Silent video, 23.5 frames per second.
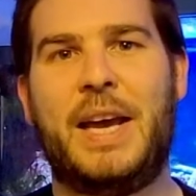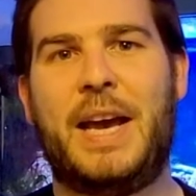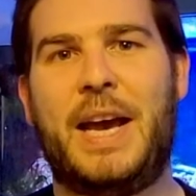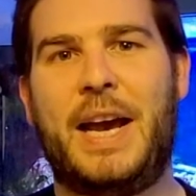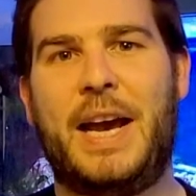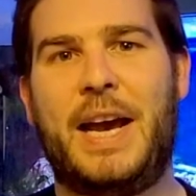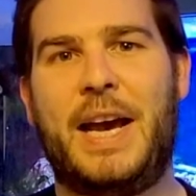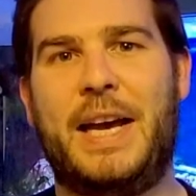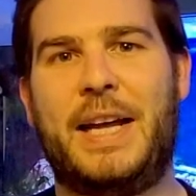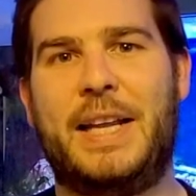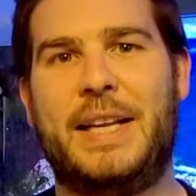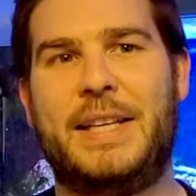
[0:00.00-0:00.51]

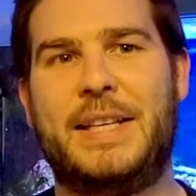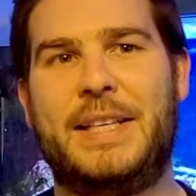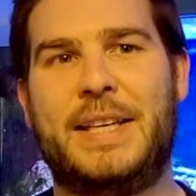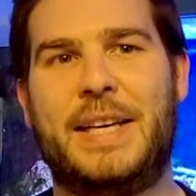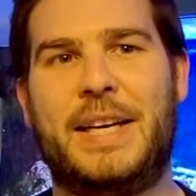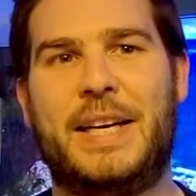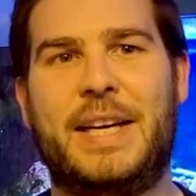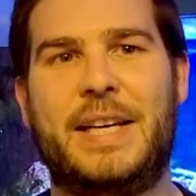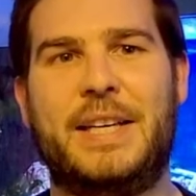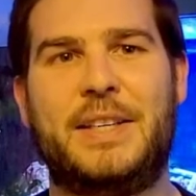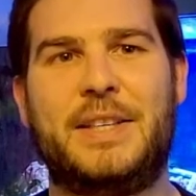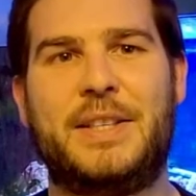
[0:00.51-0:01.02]

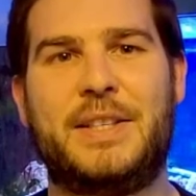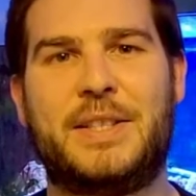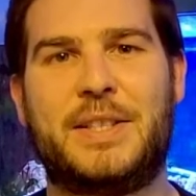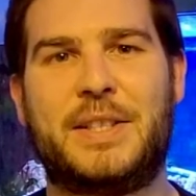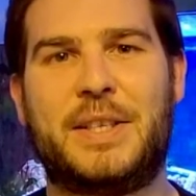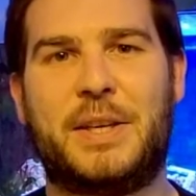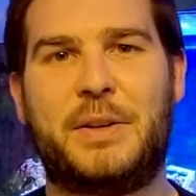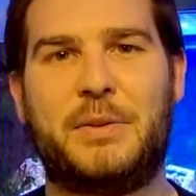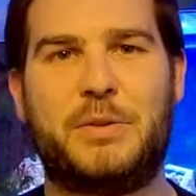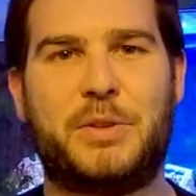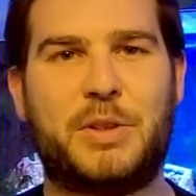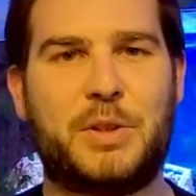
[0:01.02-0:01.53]
And
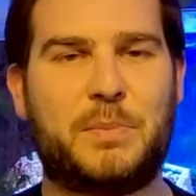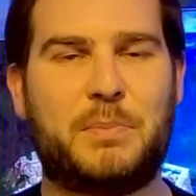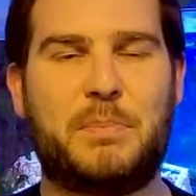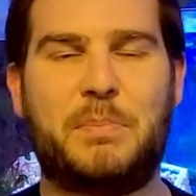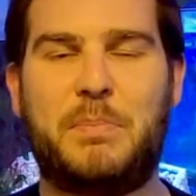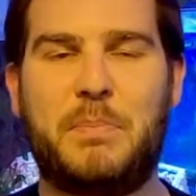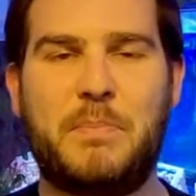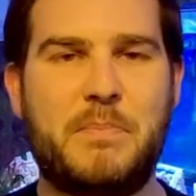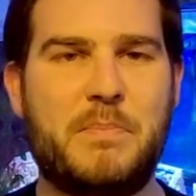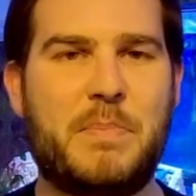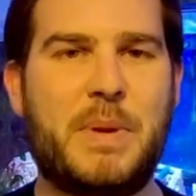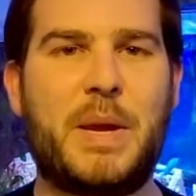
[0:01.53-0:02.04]
so just
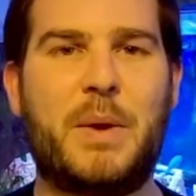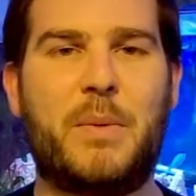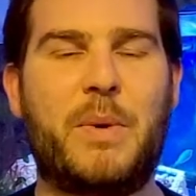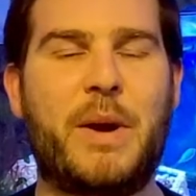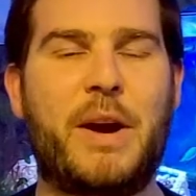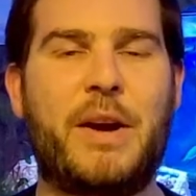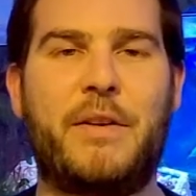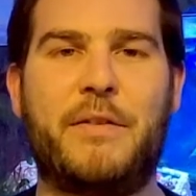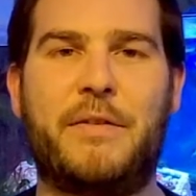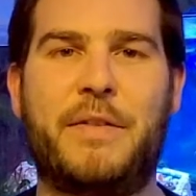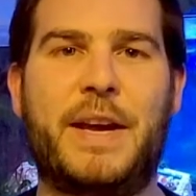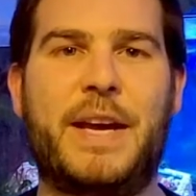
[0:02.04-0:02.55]
be
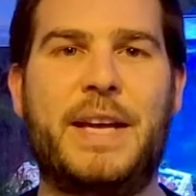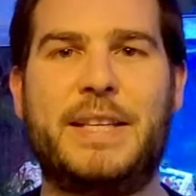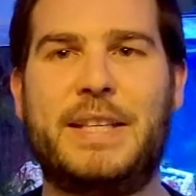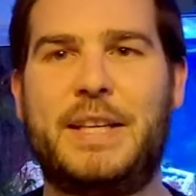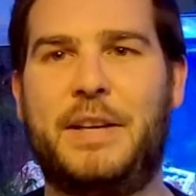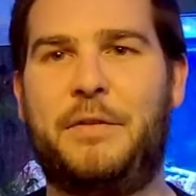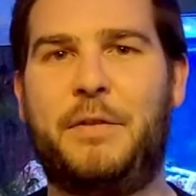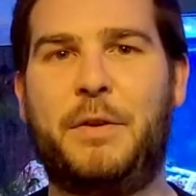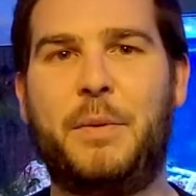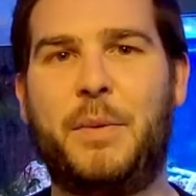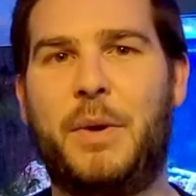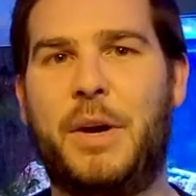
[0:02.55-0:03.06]
aware of that
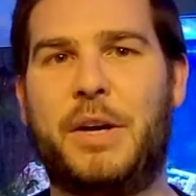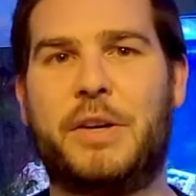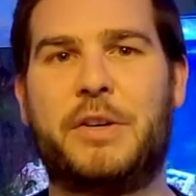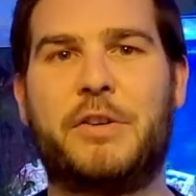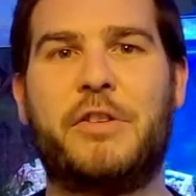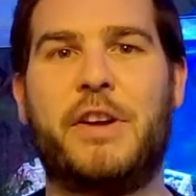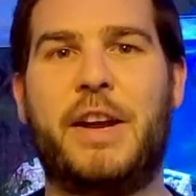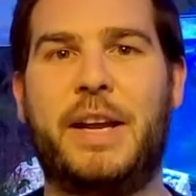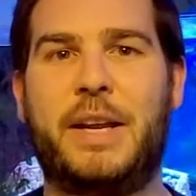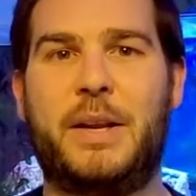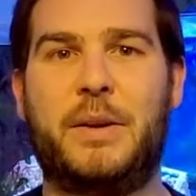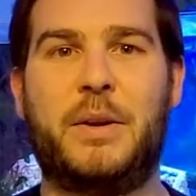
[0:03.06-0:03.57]
if you are
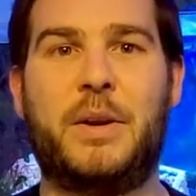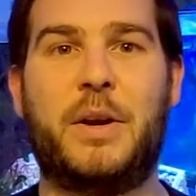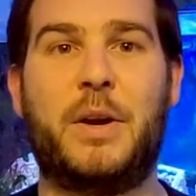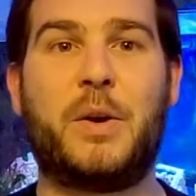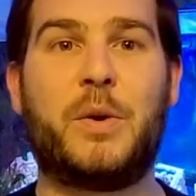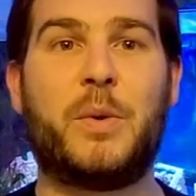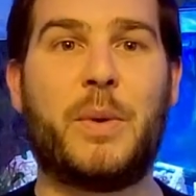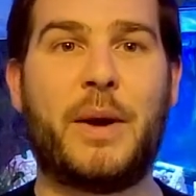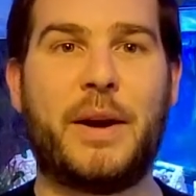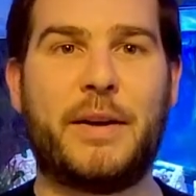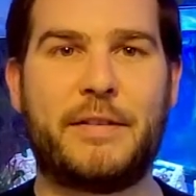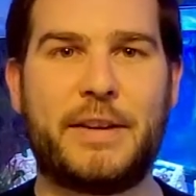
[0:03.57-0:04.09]
creating
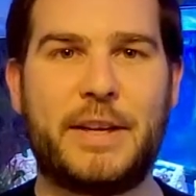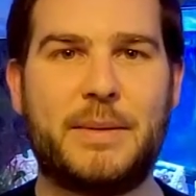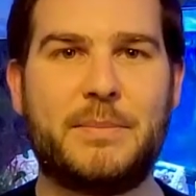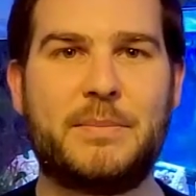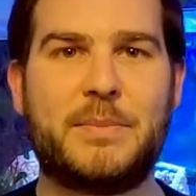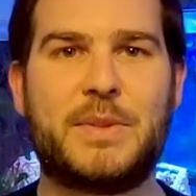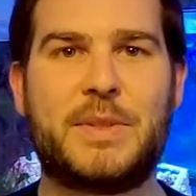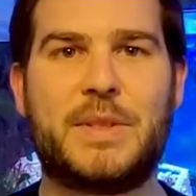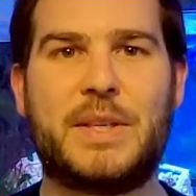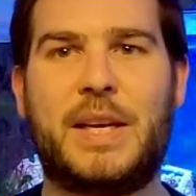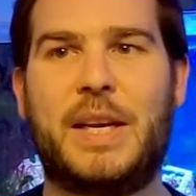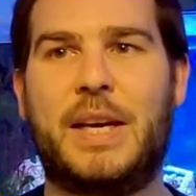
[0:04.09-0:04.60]

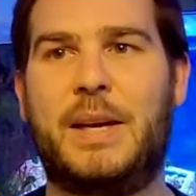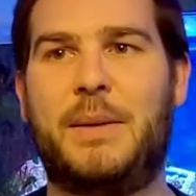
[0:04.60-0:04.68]
aquariums